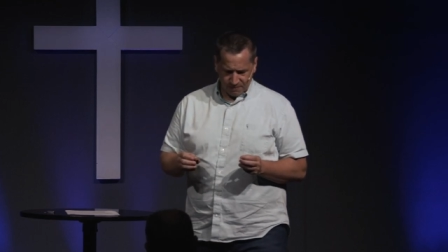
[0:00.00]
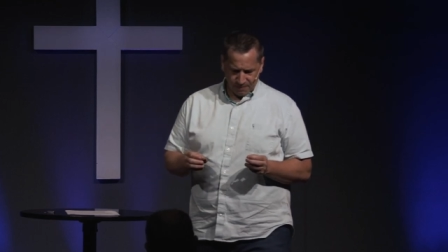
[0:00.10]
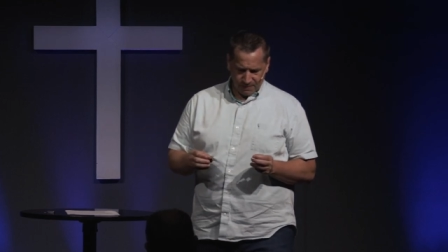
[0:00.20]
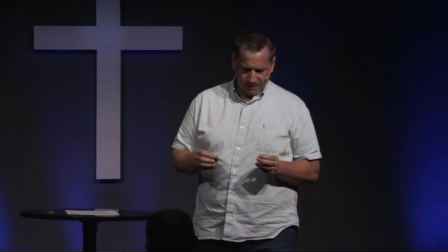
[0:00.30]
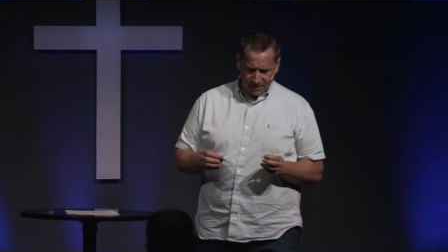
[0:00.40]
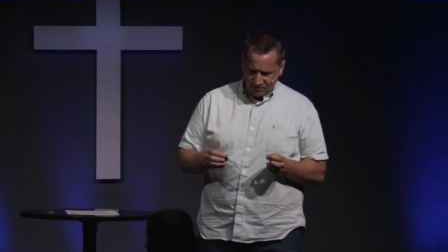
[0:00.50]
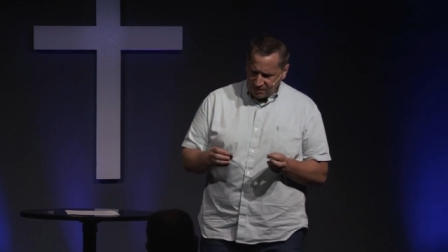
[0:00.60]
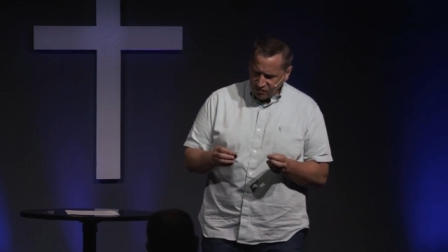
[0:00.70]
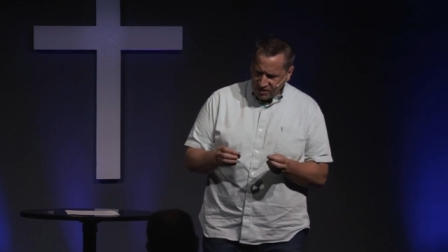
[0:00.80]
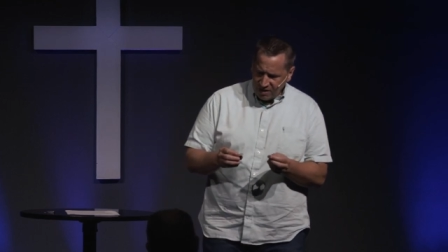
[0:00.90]
And he said,
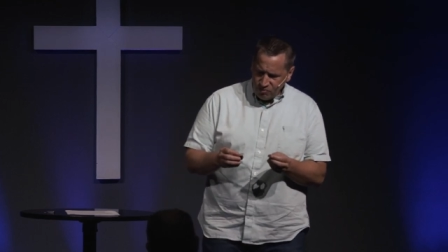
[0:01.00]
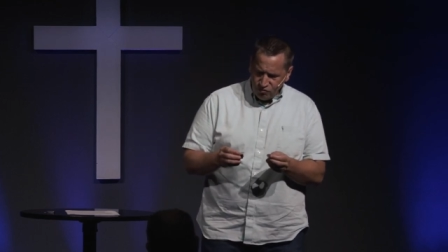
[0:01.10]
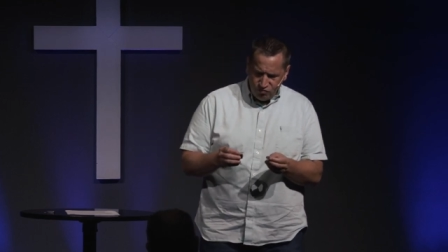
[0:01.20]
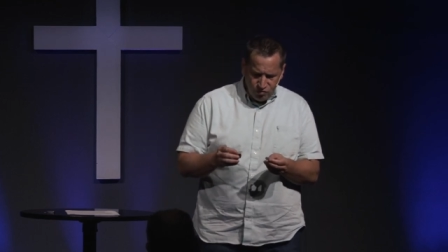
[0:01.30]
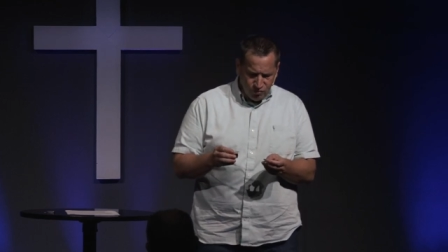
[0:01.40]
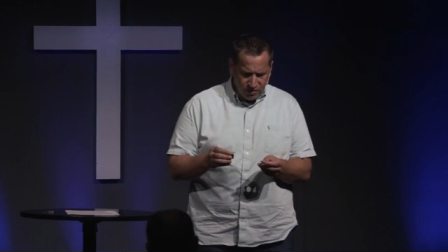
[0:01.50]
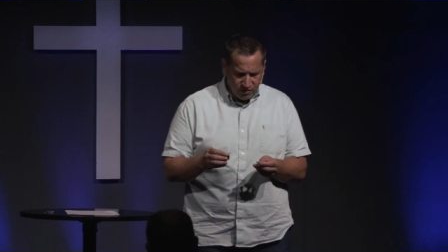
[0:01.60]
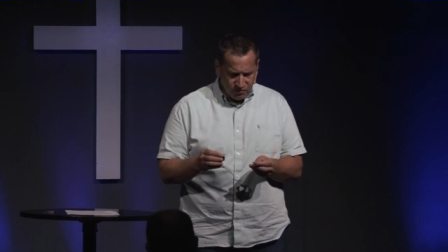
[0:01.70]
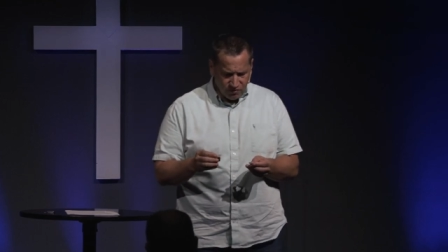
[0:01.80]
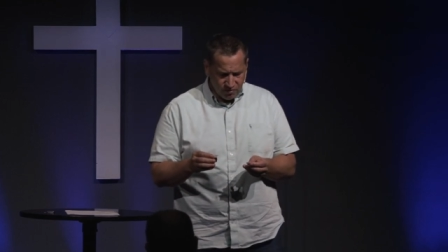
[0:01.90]
every time you do
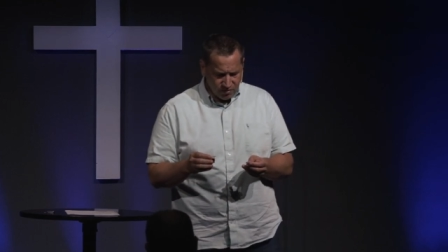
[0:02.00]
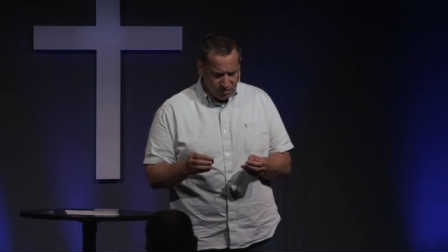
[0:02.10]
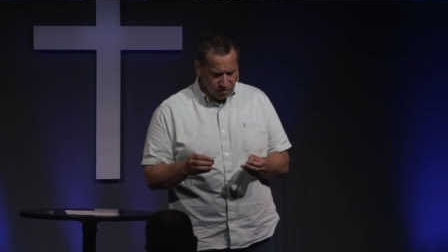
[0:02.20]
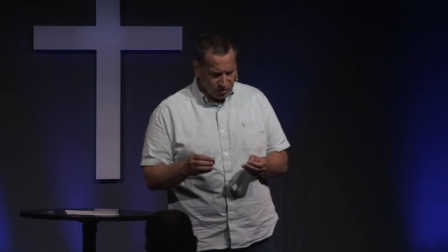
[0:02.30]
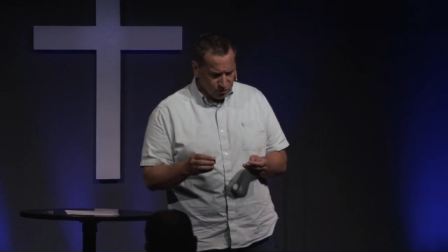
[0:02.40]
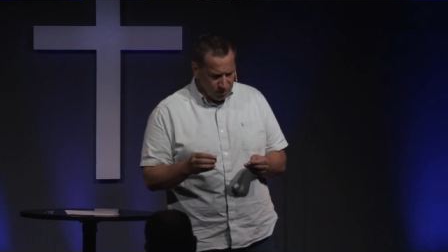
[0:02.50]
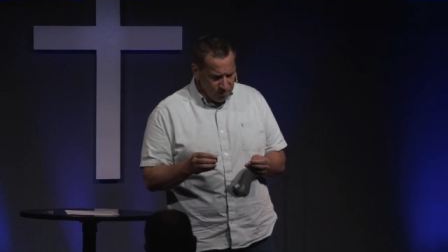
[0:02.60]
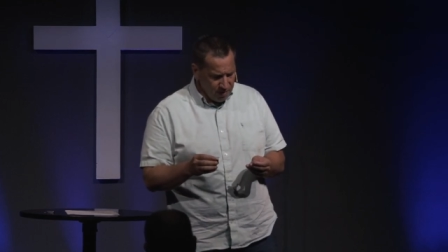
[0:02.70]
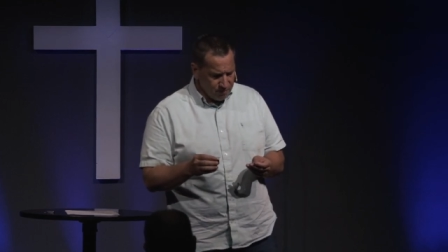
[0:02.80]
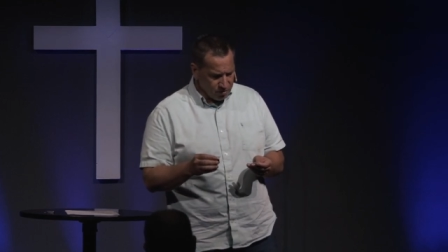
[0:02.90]
this, you'll
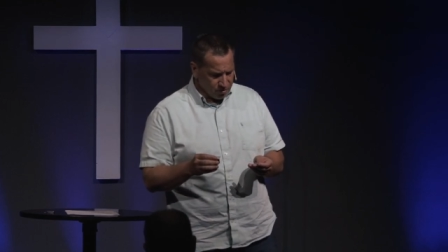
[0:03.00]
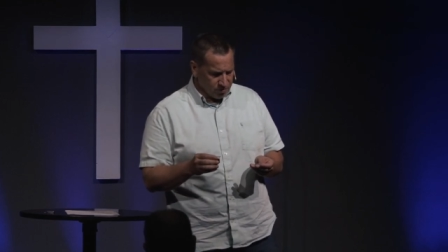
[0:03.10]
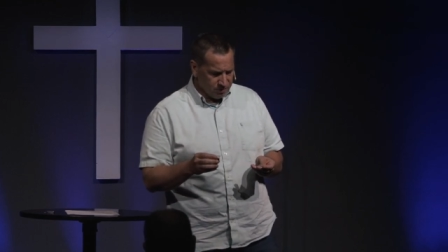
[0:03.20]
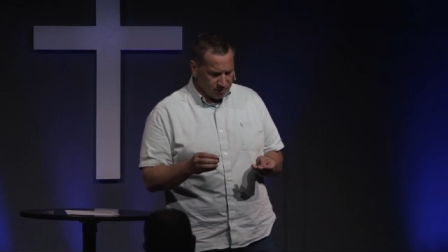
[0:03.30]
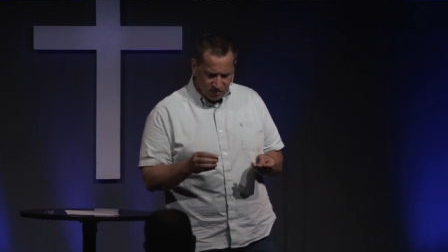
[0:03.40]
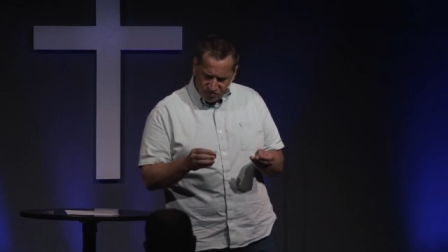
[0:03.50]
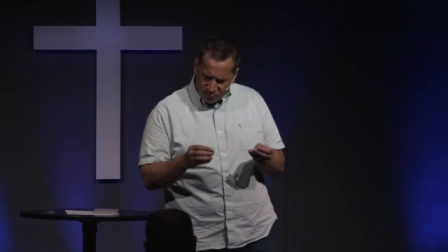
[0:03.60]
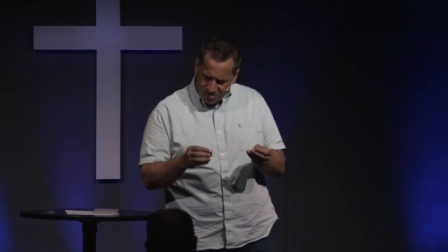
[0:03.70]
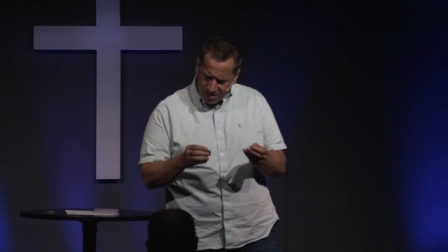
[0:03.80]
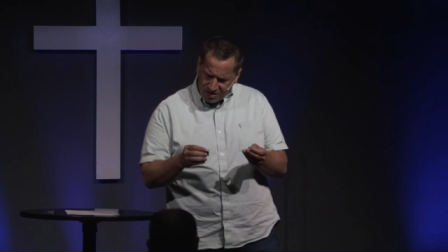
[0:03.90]
remember it's
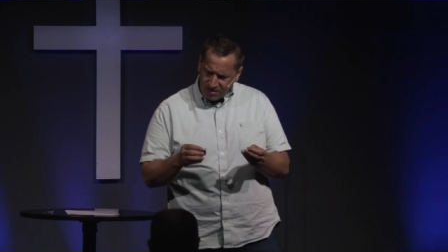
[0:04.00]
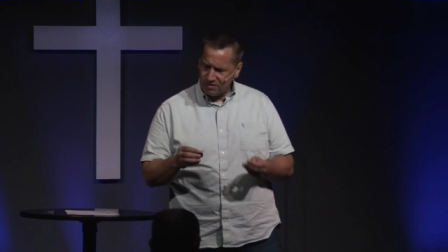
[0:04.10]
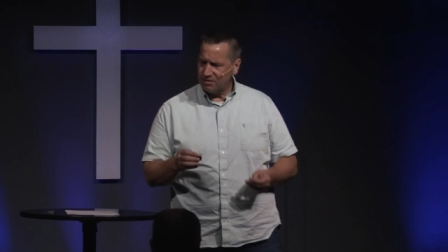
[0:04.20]
me.